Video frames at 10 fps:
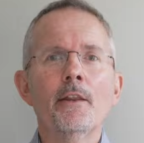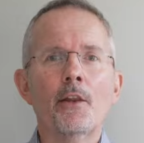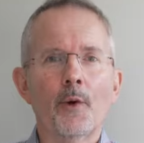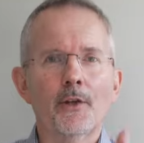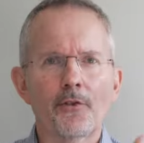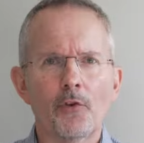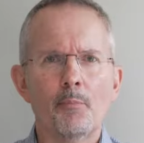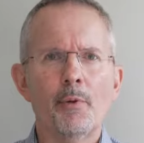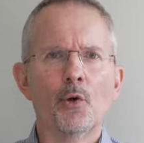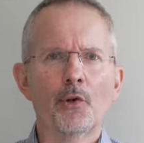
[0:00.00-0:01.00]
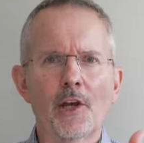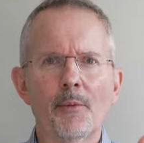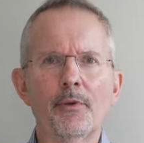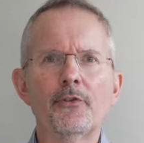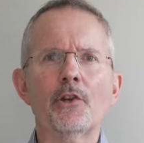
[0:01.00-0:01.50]
In other words, if you're building a
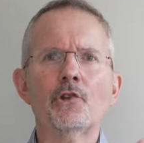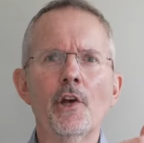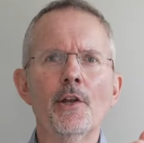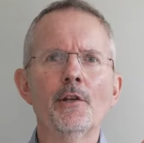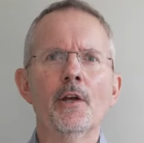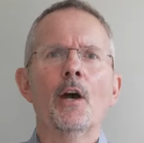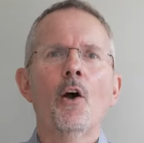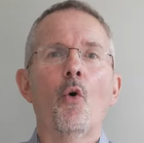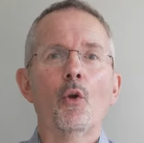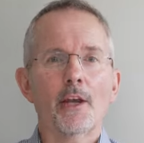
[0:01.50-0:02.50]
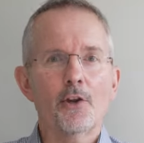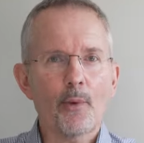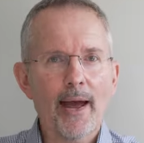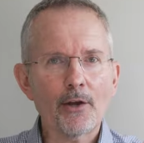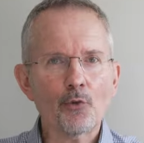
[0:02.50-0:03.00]
position or looking
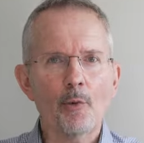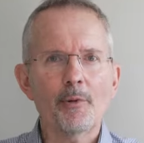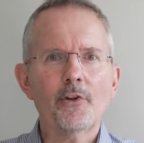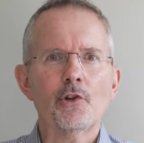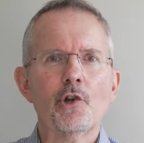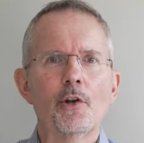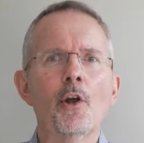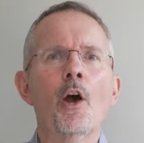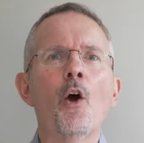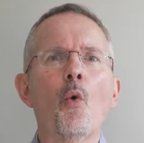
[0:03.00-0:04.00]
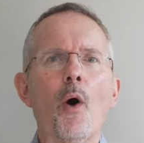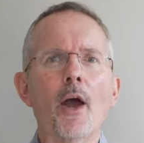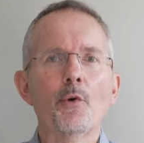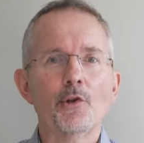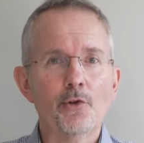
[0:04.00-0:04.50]
to add to a position,
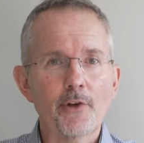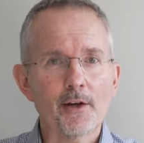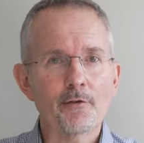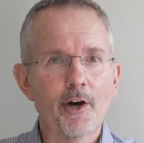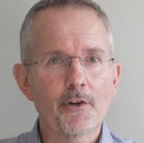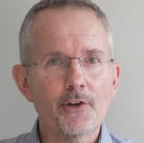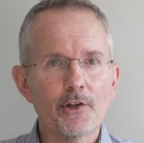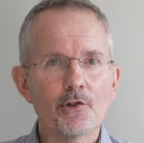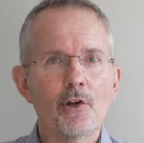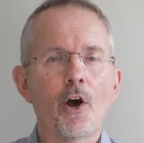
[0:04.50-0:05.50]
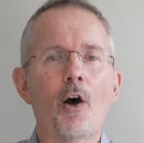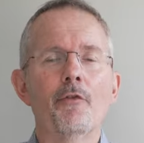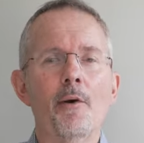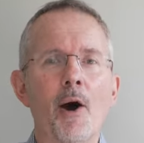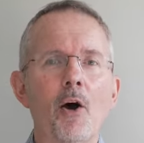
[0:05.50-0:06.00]
why wouldn't you take advantage
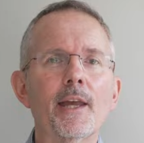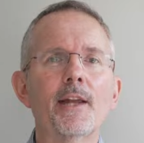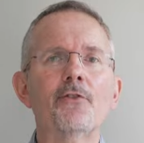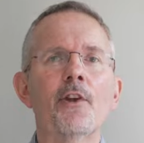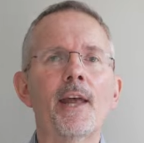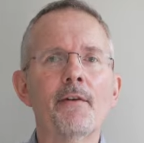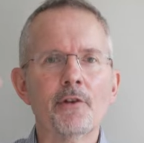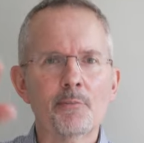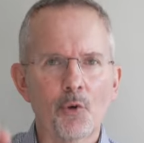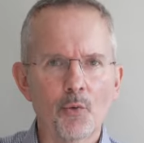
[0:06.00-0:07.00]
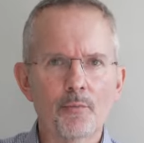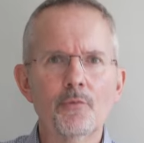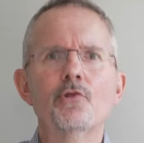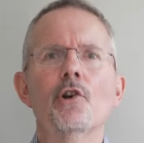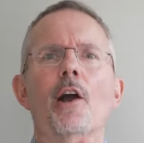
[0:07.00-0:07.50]
of the market's inevitable
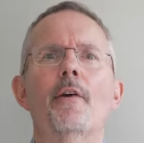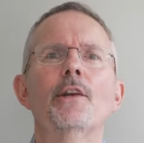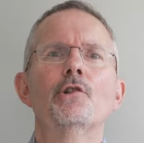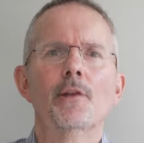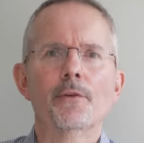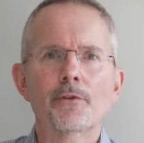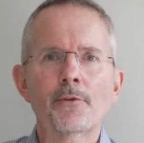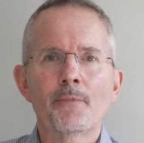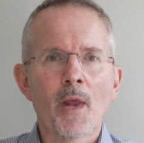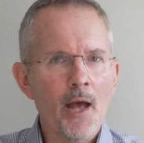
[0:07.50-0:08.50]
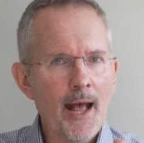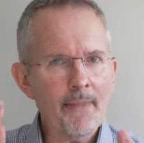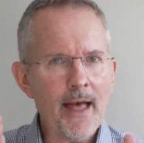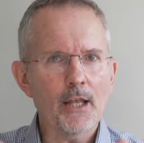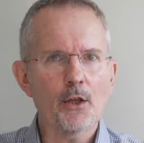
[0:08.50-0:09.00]
gyrations?
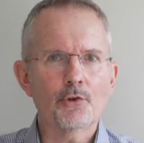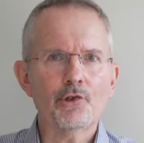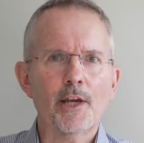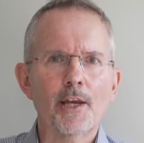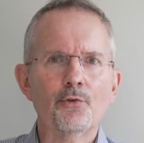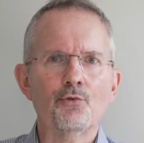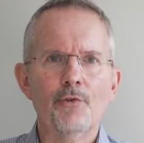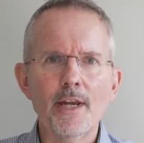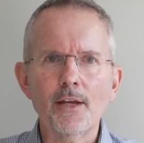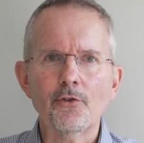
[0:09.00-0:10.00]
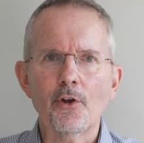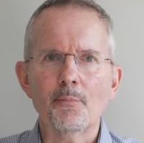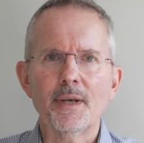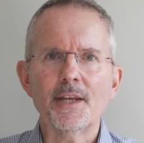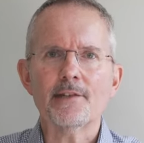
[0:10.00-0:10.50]
And that logic is
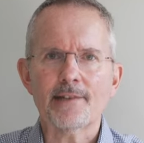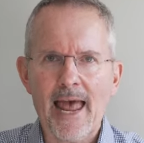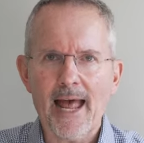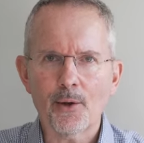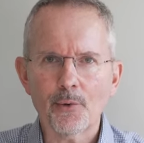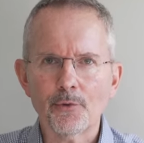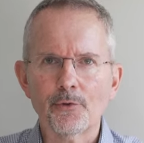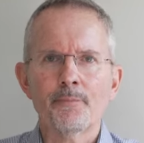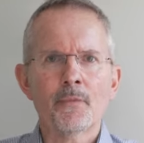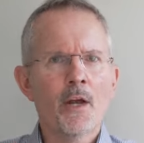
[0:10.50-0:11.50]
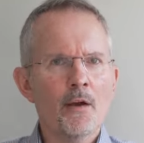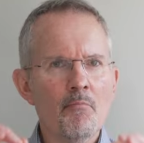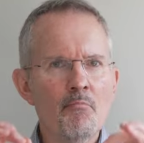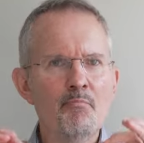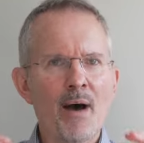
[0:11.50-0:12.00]
reasonably sound,
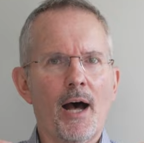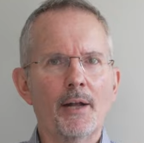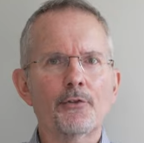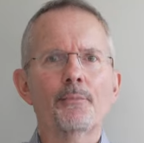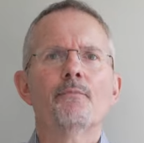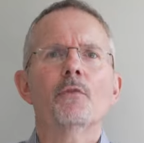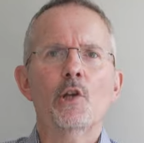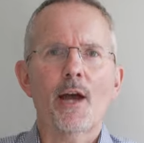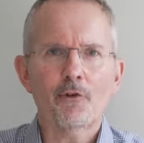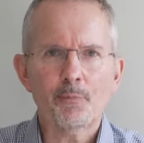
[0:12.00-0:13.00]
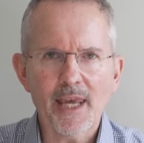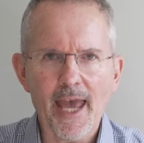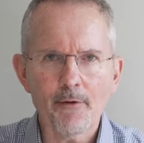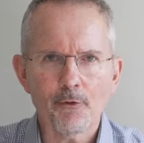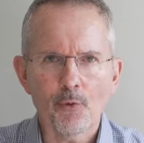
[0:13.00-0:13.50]
but you have to be
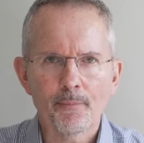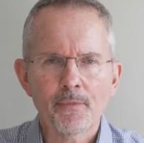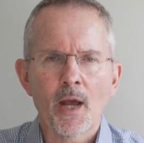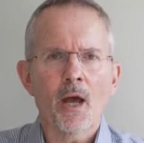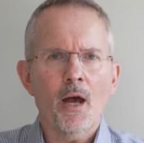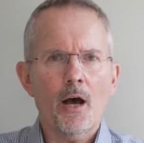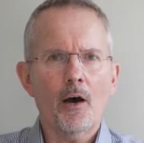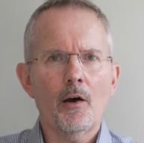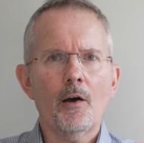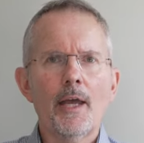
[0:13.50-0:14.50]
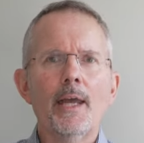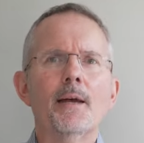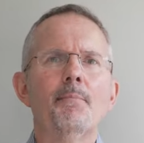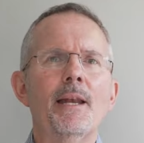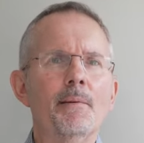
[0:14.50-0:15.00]
careful.
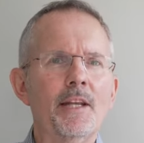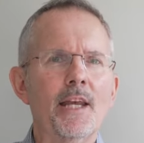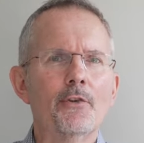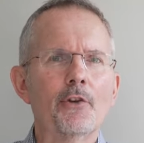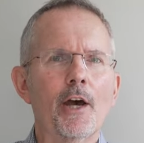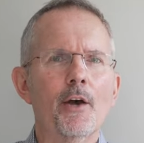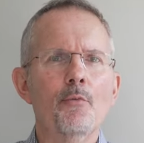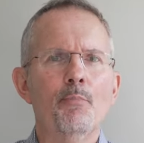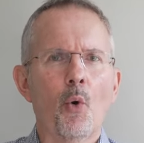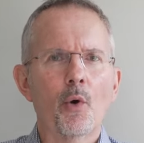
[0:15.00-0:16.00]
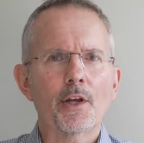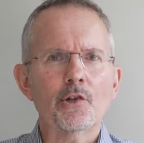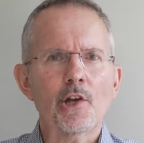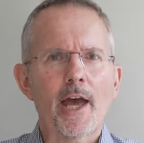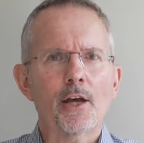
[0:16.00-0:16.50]
I, many years ago, bought
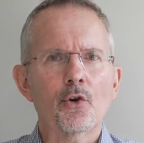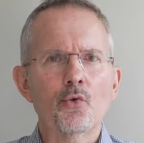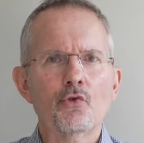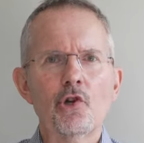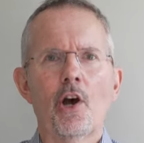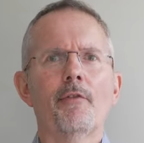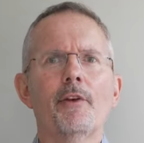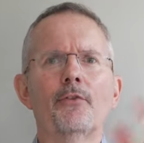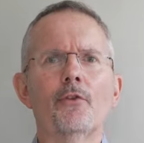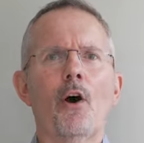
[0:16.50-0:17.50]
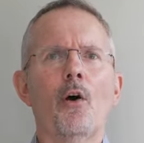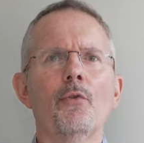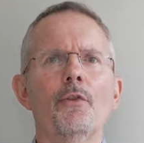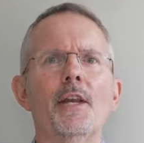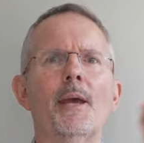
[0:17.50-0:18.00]
a share called Jarvis
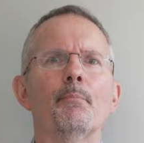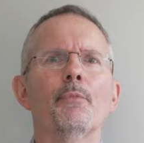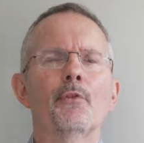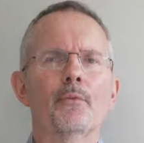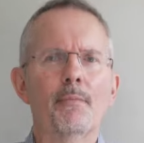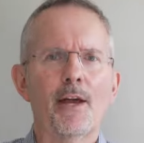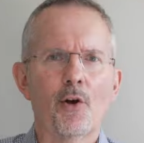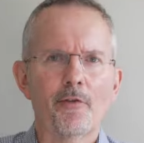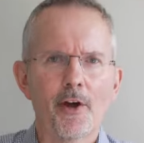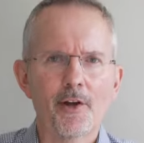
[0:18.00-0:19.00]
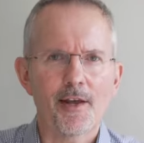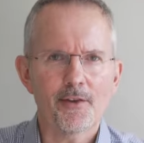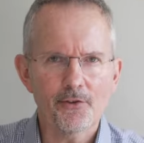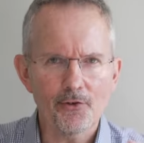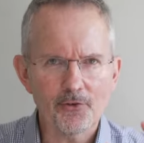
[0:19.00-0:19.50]
on the dips. May not have heard it,
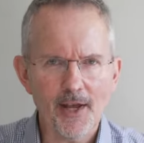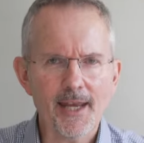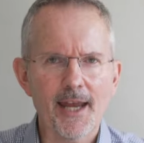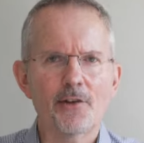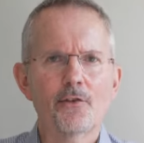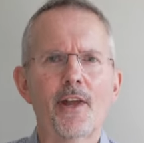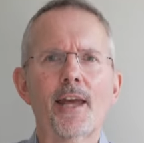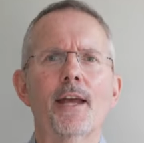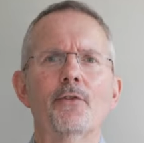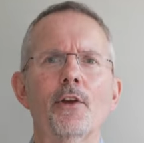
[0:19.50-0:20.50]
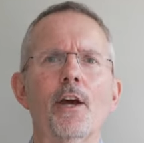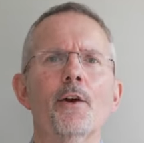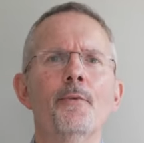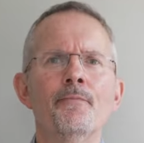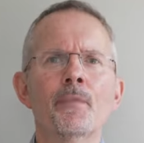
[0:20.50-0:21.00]
this is decades
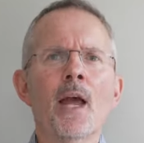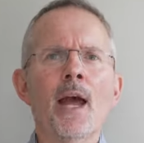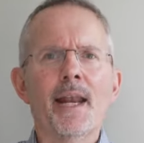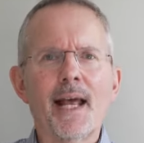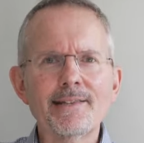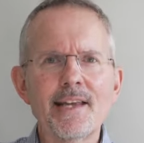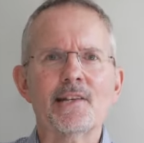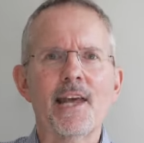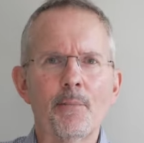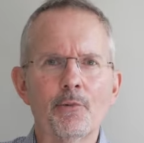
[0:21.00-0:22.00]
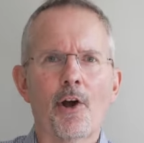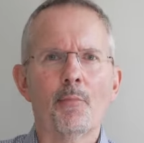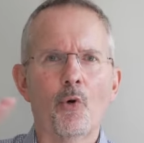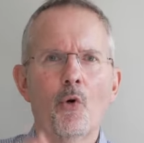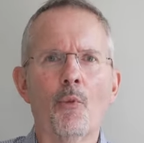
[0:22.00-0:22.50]
ago. And as it dipped, I
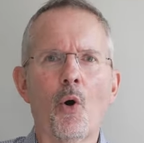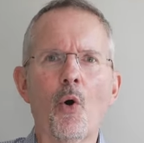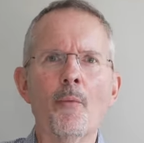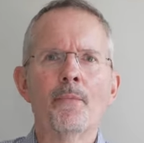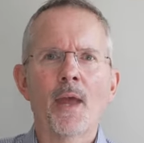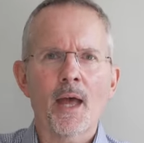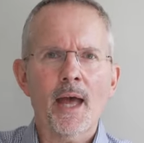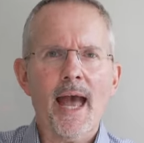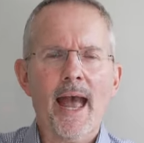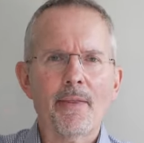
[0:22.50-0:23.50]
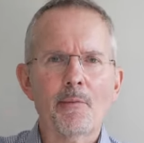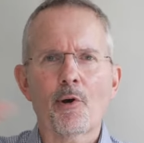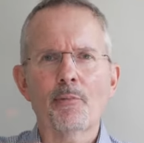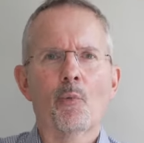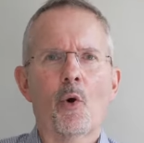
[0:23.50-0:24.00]
bought more. And the
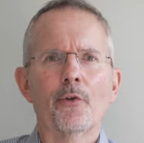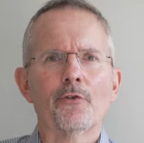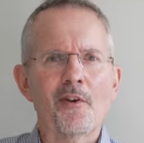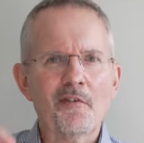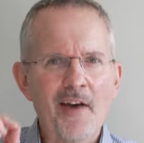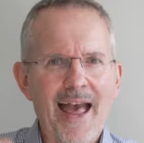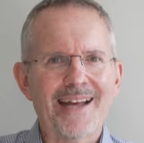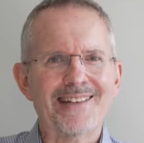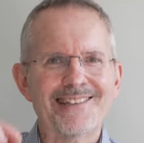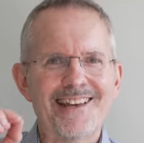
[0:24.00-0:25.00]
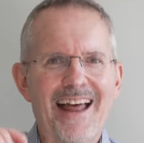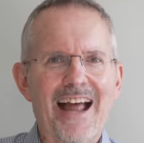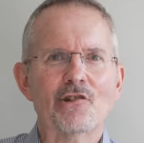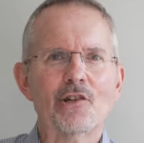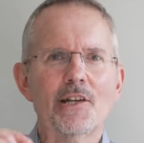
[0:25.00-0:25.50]
problem was the fact had
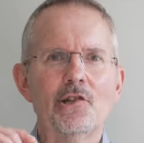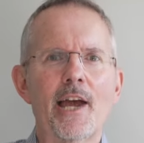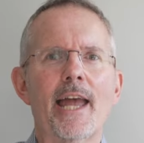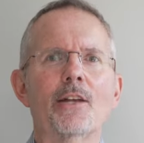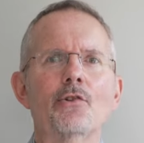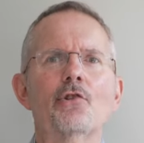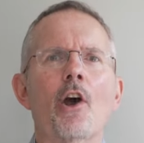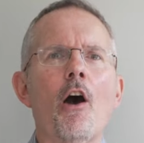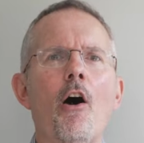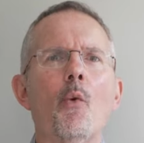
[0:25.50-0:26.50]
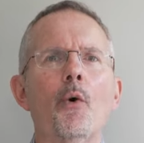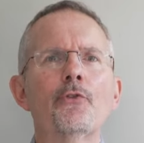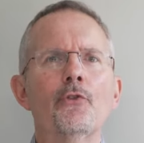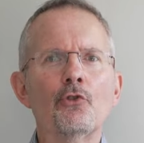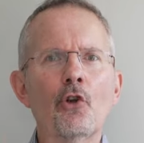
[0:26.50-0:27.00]
actually changed. I
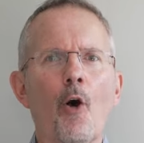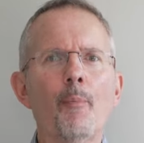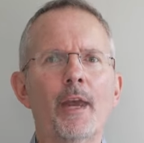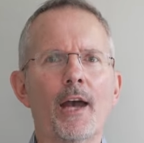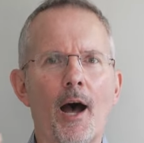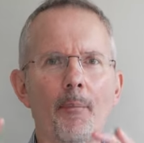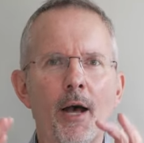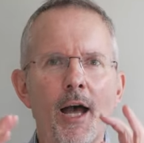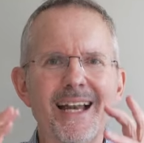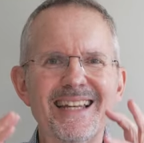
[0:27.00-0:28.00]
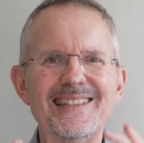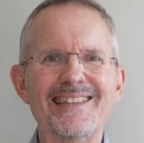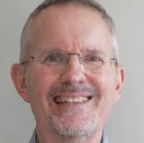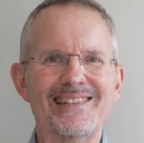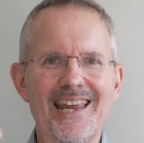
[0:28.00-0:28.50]
wasn't topping up an
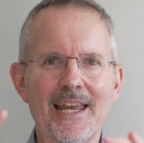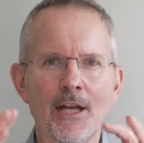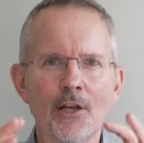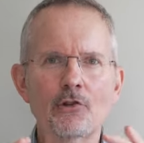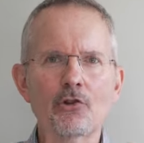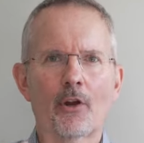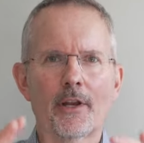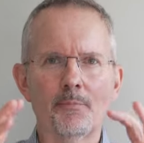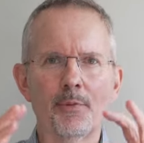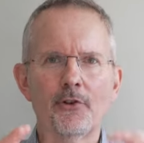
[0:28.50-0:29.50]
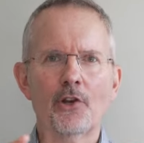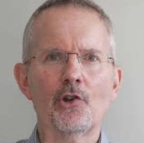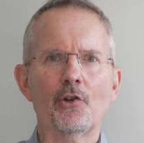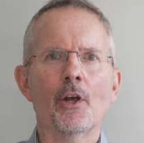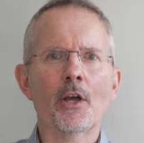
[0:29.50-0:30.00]
existing solid
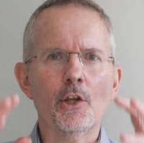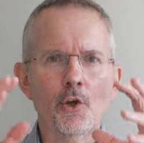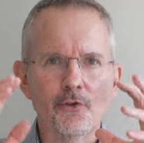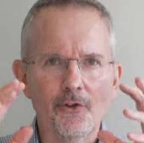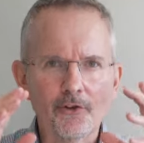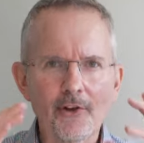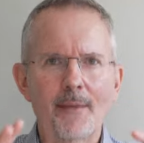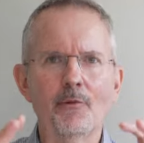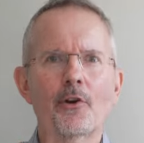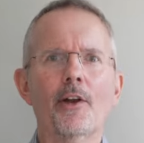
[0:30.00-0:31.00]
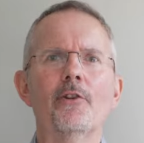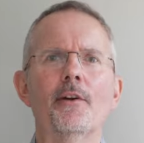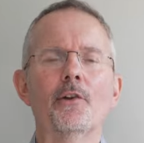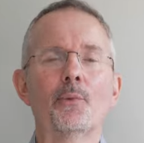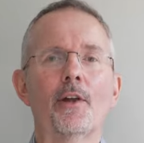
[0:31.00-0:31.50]
position using the same
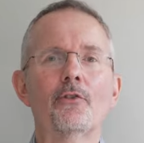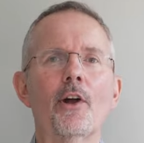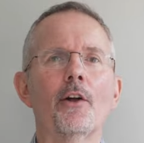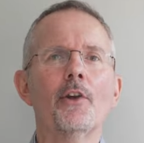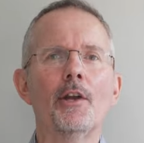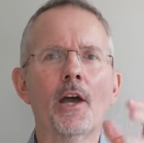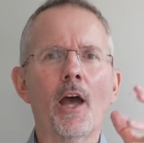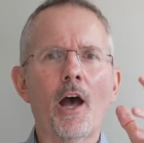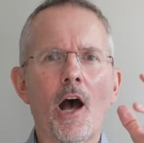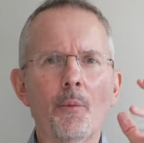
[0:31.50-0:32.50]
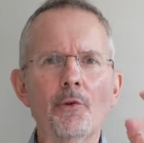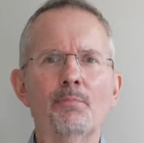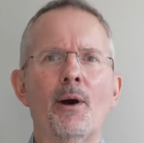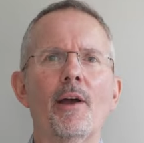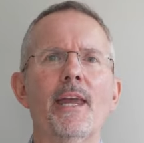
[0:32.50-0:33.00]
criteria as when I started. I was
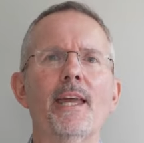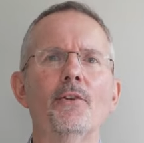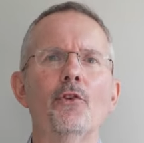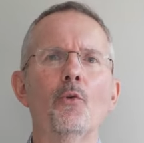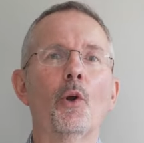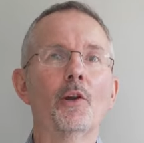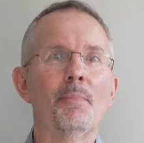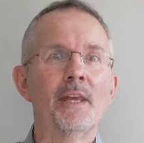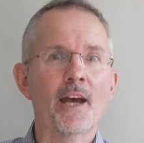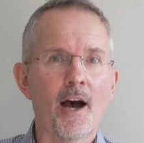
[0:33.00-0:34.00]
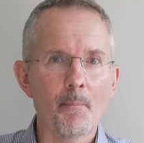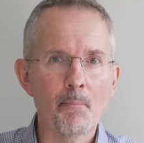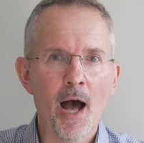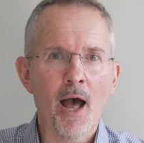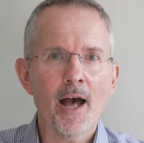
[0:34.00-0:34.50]
buying into what had
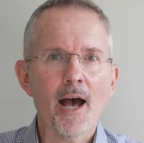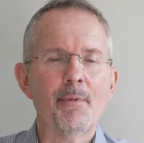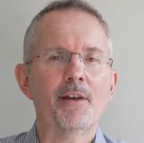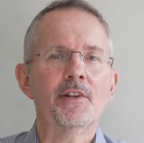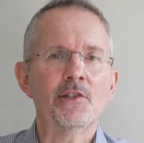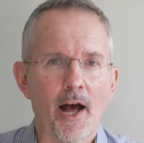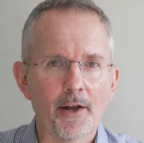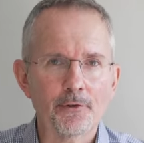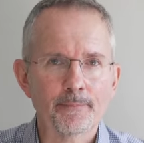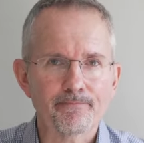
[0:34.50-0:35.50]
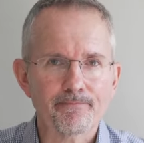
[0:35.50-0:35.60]
become a bit of a dud.